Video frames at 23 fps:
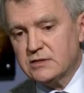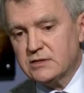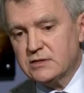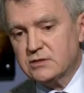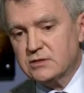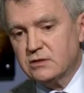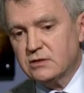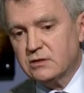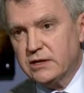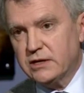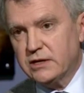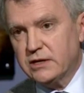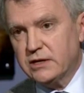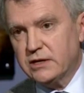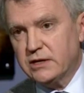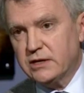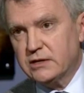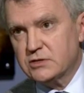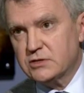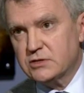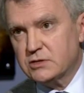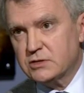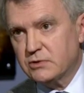That's not the
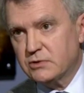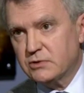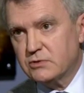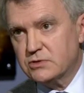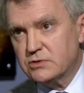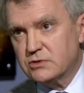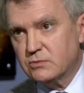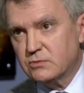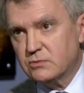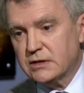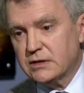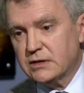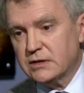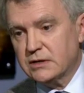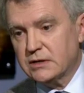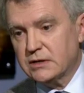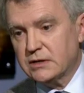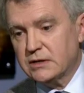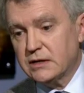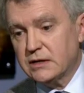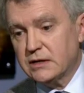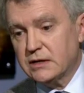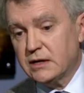way it's supposed to work.
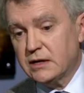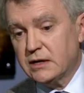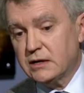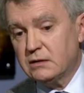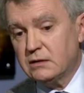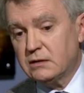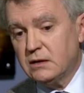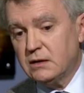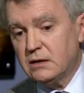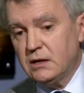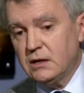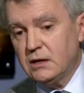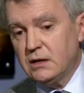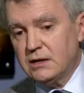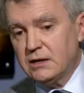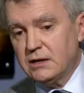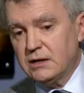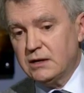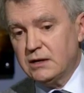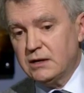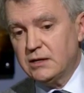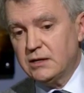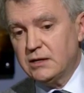And
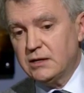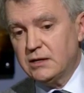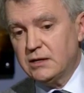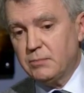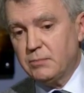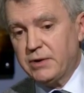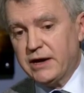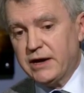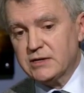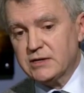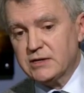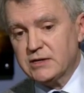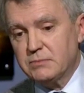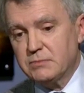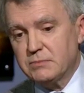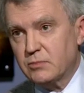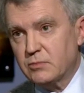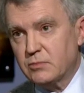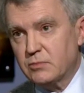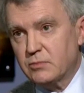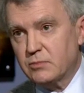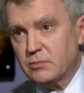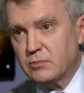in the past,
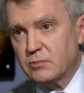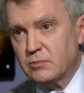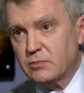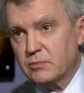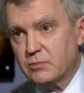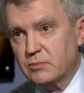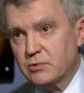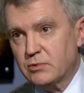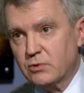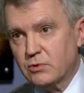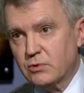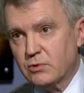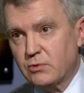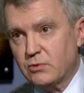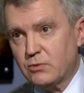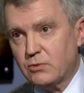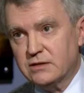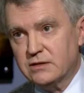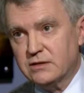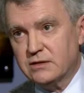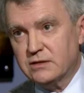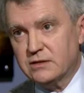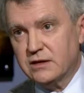members of Parliament were
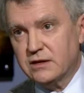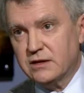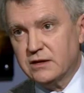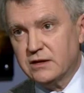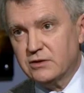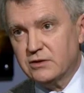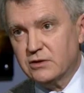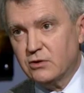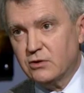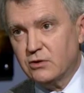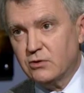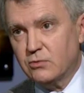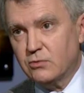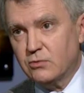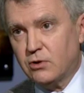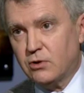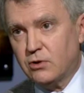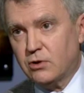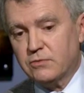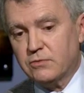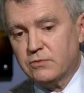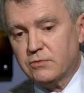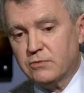quite content to go
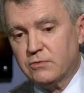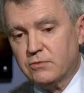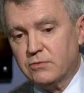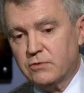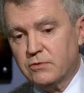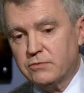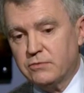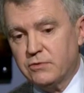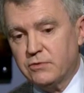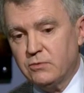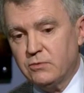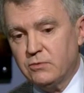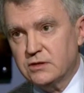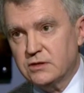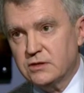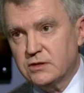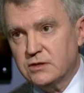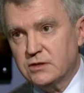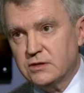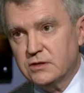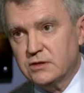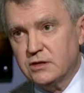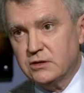to Ottawa for a few
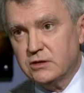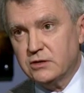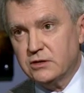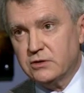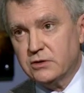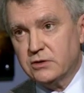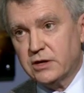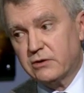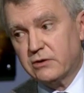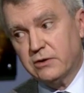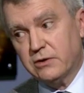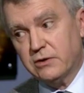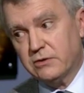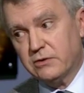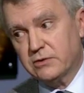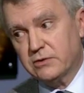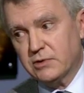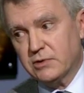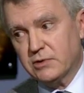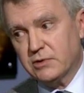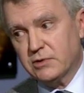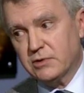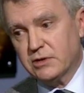weeks in the year, carry
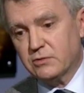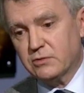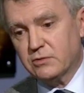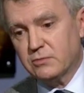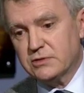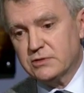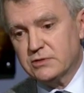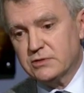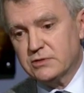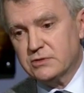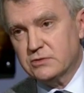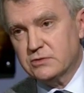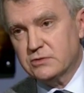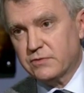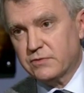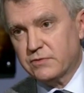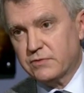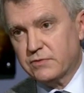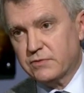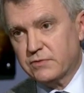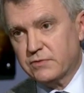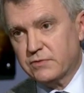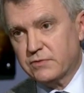on some other
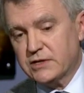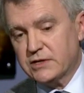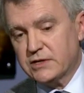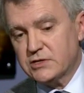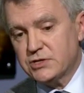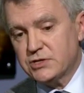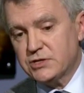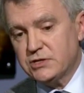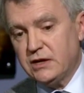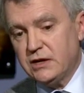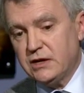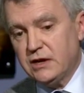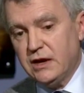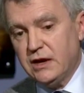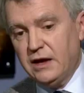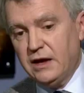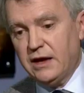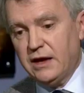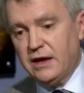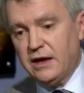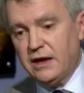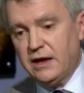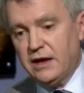business or profession,
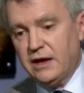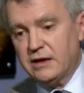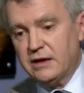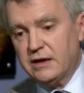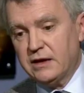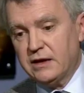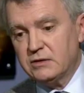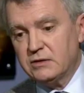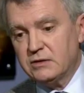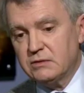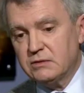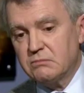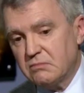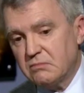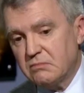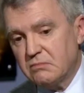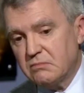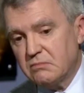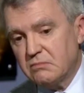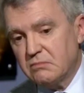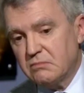and